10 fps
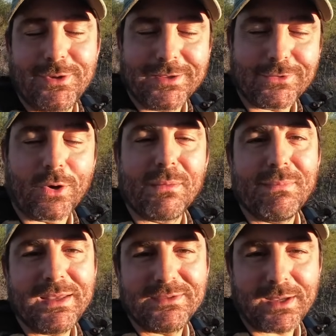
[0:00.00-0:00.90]
You guys are
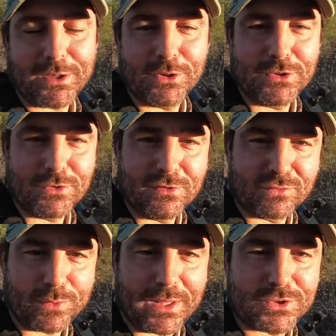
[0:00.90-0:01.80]
amazing. I couldn't do
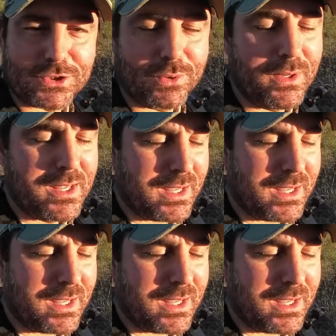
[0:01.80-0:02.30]
this without you.